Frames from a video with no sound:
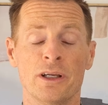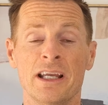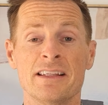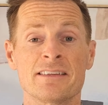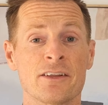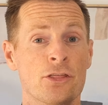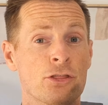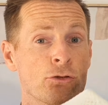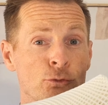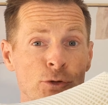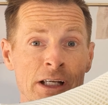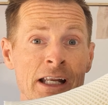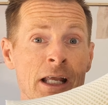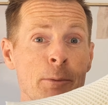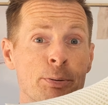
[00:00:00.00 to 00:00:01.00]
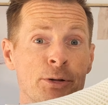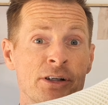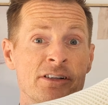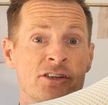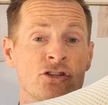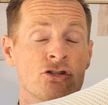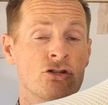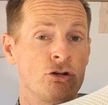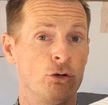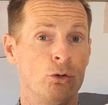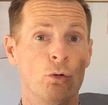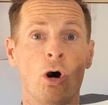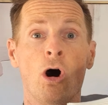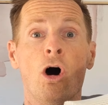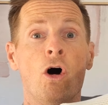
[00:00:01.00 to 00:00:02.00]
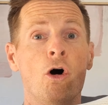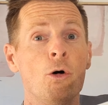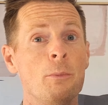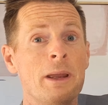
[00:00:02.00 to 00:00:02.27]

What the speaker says: It's a 3D printed shoe, all